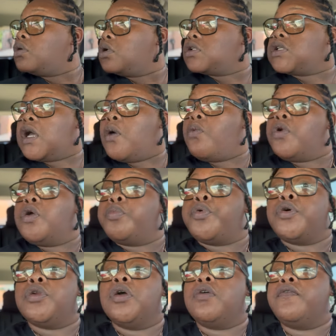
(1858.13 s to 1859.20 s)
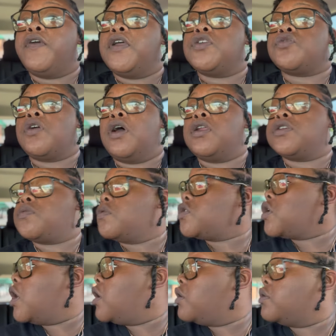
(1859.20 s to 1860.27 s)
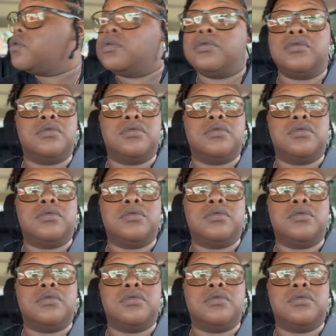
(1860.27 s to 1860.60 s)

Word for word: So I want to pull over and try this with y'all.